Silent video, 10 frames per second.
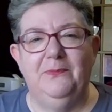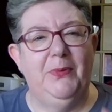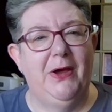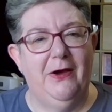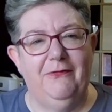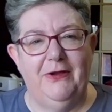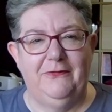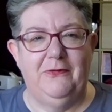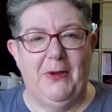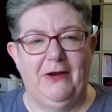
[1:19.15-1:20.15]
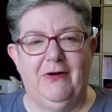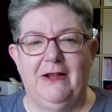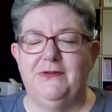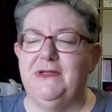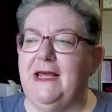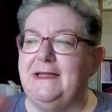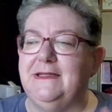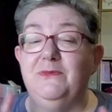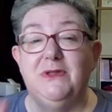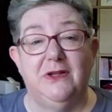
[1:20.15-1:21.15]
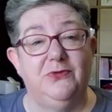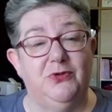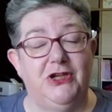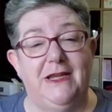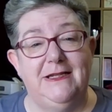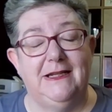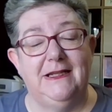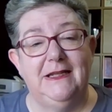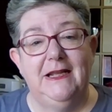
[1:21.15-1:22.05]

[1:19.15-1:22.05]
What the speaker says: perfect for backgrounds and some subtle shading.